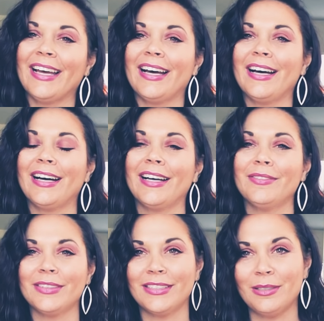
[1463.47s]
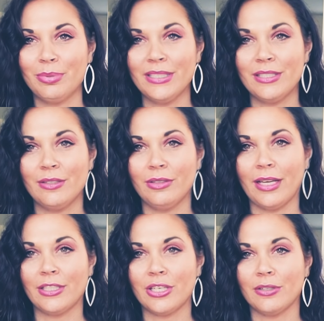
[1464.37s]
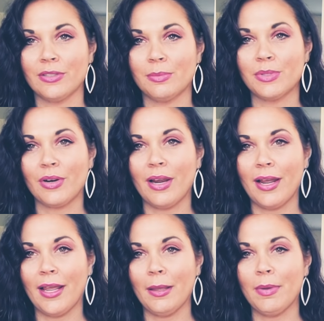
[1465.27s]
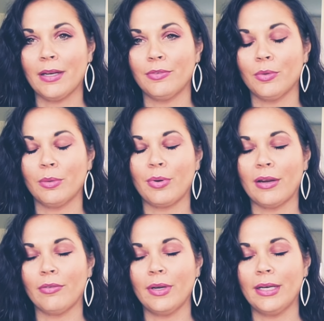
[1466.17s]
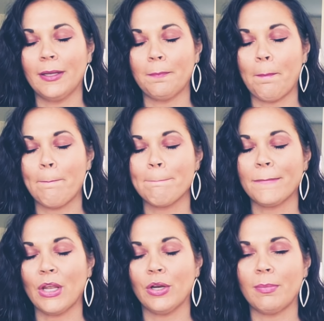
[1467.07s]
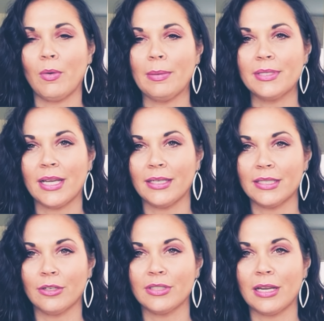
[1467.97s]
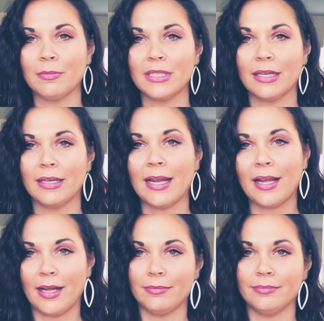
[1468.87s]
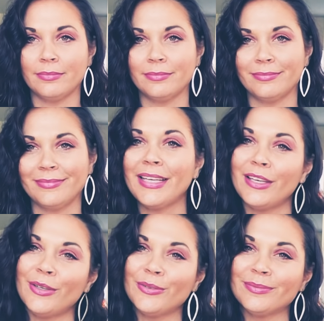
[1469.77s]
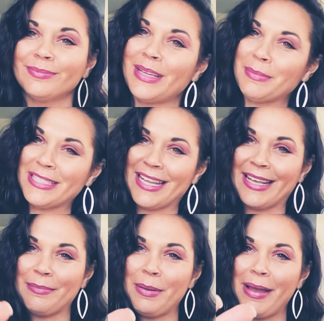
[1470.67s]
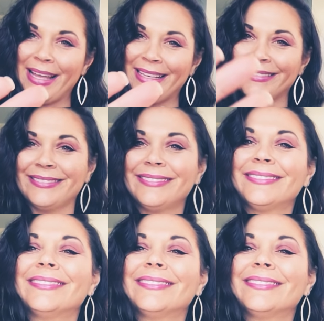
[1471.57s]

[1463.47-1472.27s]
If it did, please do like, share, and subscribe. And if you want a private reading, go to my website, tarottimewithdana.com. Thank you. Namaste. Bye-bye.